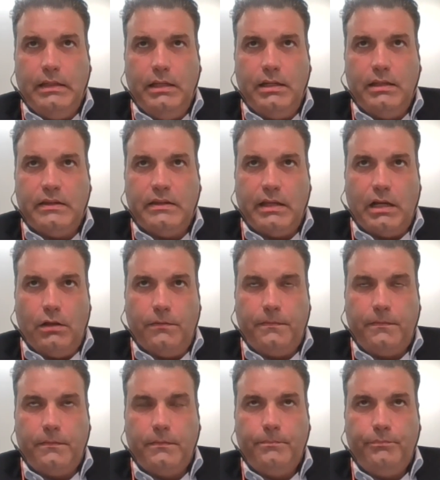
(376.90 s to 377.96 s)
nicotine
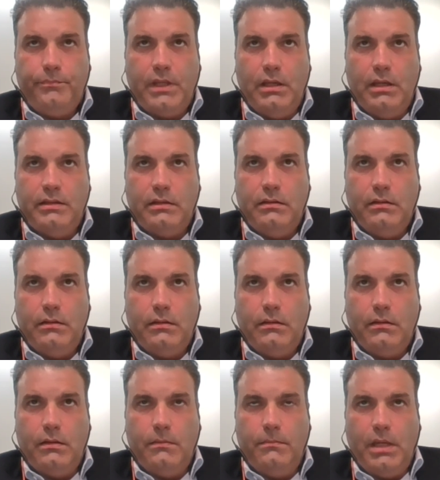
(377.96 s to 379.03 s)
itself
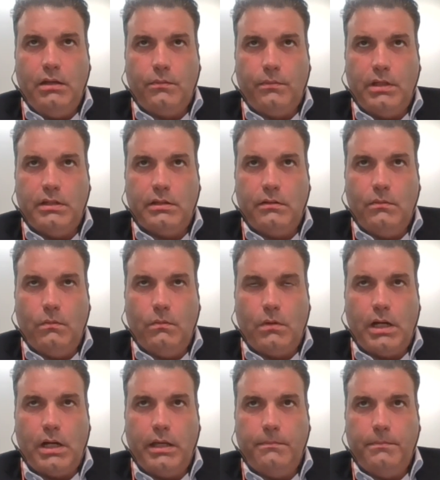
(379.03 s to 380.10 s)
isn't the main
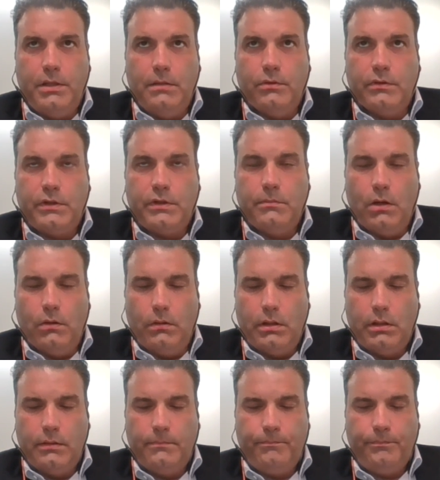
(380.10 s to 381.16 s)
reason why
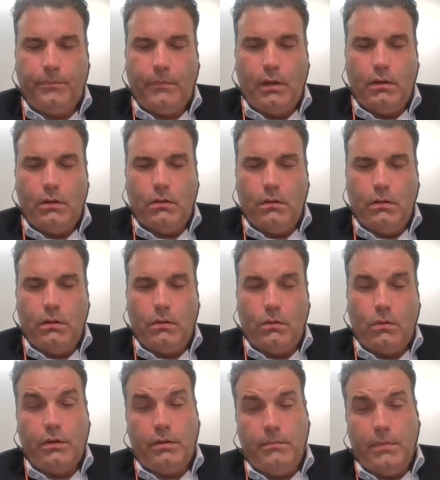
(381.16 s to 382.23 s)
people smoke
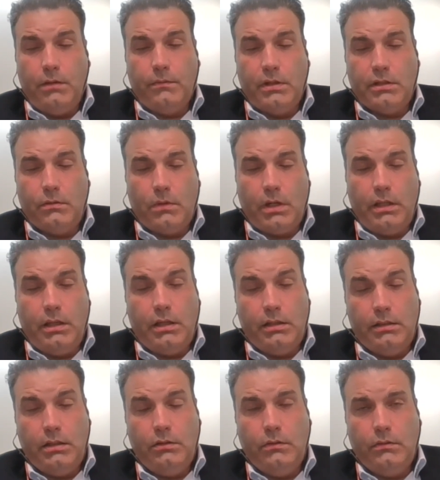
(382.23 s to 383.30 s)
or the main
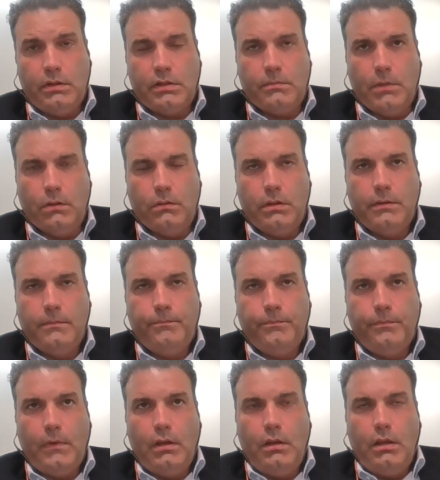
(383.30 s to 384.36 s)
reason why they continue to
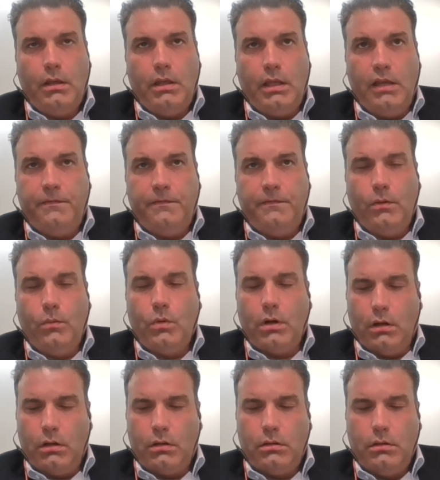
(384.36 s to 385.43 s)
smoke.
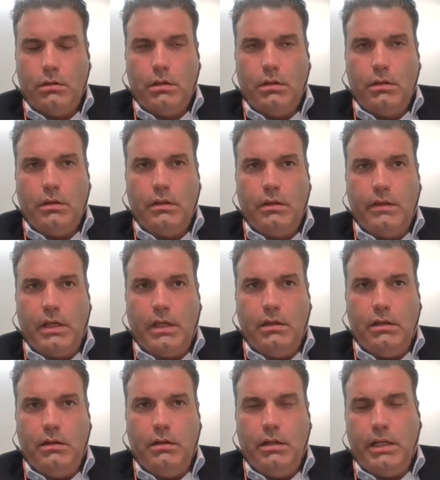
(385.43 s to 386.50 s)
If it were,
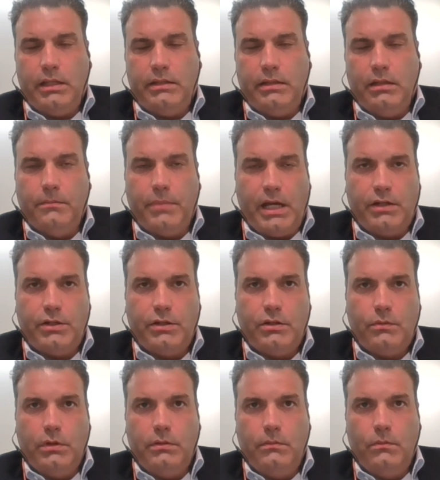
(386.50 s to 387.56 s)
then nicotine
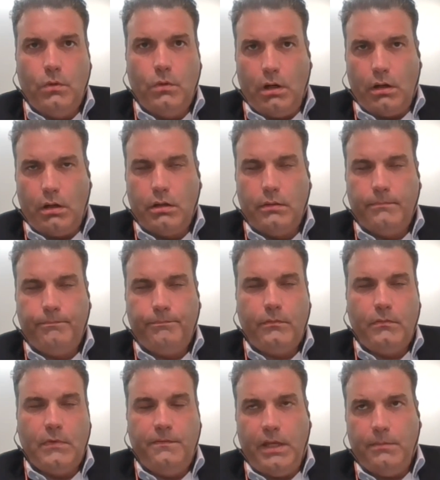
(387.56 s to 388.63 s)
patches would
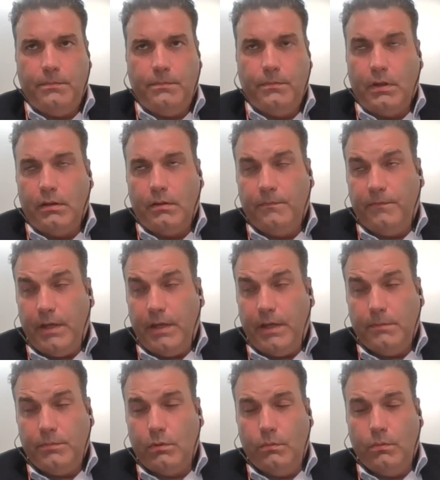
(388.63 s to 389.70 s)
work. The
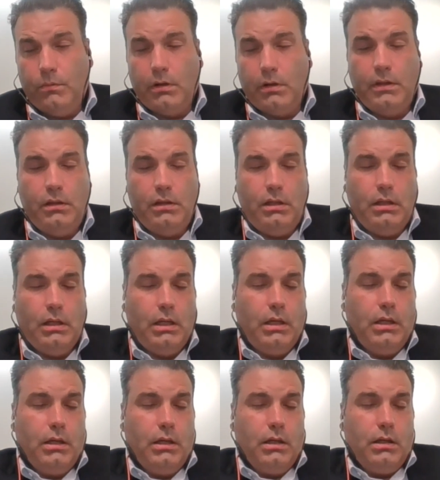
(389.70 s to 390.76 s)
vapes would work. The
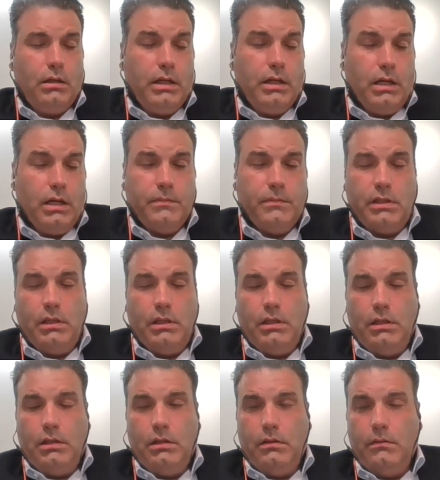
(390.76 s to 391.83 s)
gums,
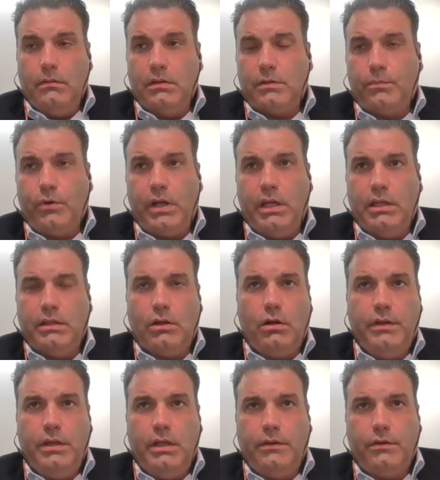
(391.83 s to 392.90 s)
the sprays,
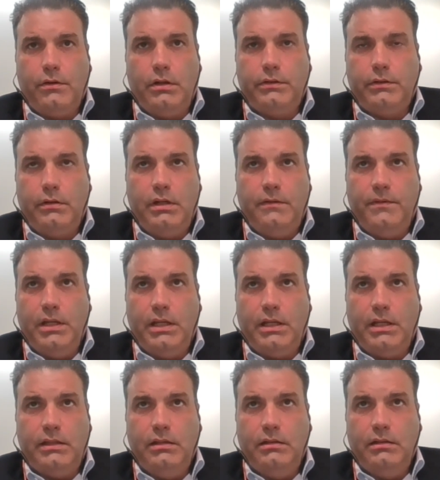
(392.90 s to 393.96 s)
all the other alternative
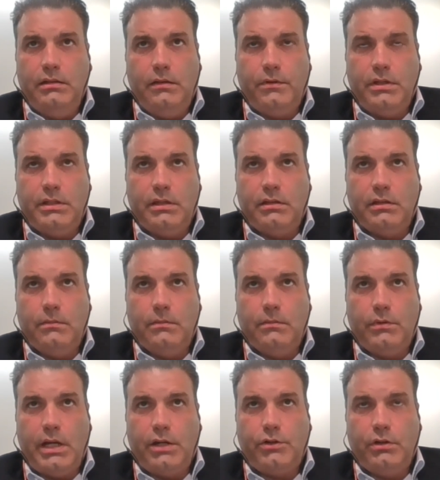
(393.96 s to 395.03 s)
nicotine delivery systems
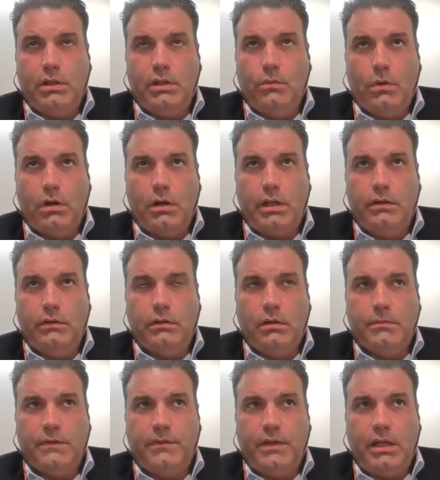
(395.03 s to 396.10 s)
would actually work in
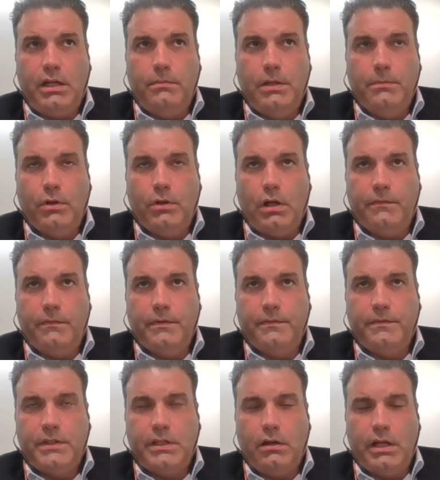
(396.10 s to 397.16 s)
terms of getting people off of
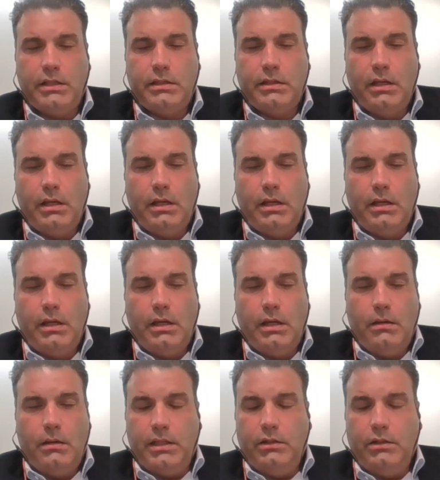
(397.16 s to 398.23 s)
cigarettes,
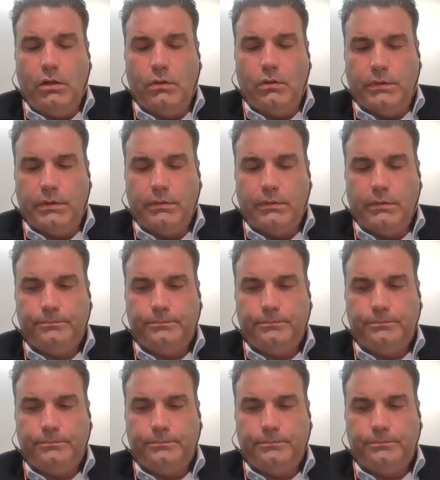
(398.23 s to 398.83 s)
but they don't.